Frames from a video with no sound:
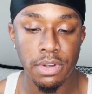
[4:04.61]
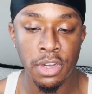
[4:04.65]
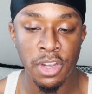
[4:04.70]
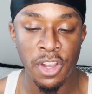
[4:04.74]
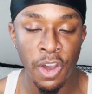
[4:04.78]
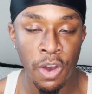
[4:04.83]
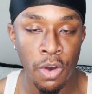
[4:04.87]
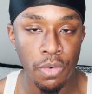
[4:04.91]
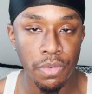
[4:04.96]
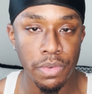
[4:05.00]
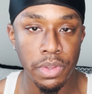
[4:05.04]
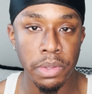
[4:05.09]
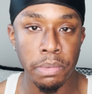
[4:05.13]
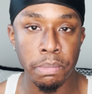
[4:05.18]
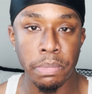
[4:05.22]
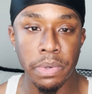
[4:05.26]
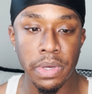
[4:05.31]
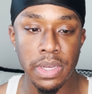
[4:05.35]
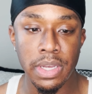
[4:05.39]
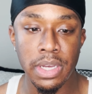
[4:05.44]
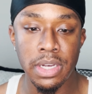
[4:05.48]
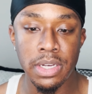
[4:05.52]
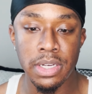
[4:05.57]
COVID,
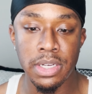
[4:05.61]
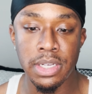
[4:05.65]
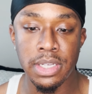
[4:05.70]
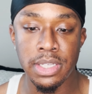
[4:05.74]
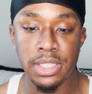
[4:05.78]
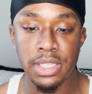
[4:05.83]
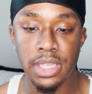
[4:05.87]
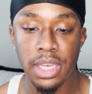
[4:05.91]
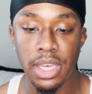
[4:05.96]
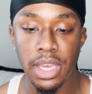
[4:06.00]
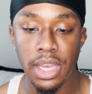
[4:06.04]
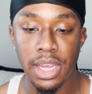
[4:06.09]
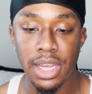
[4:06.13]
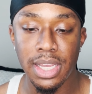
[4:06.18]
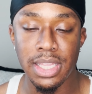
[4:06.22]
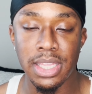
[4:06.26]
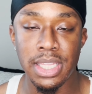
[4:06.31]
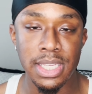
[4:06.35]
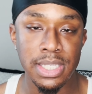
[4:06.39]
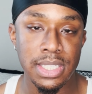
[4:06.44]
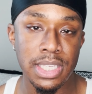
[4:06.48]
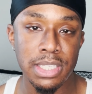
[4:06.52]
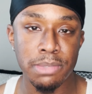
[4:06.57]
because
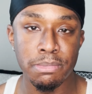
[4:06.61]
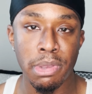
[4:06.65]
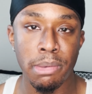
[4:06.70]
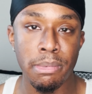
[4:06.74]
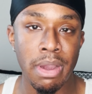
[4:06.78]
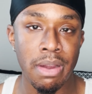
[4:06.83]
this has been